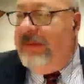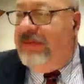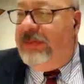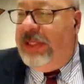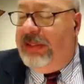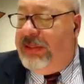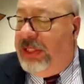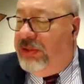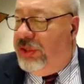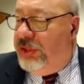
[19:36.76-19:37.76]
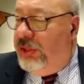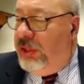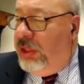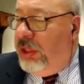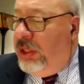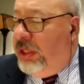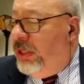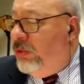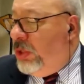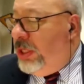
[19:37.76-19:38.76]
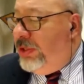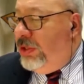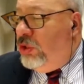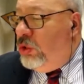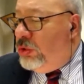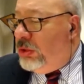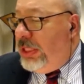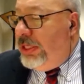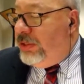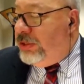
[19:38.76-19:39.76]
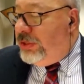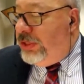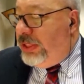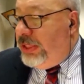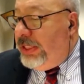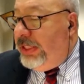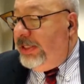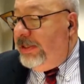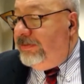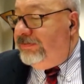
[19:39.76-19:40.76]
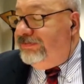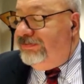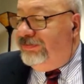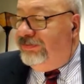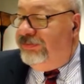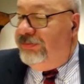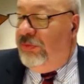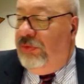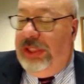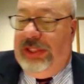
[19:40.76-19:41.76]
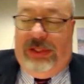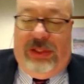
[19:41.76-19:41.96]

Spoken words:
to my attention in one of the newsletters that I read.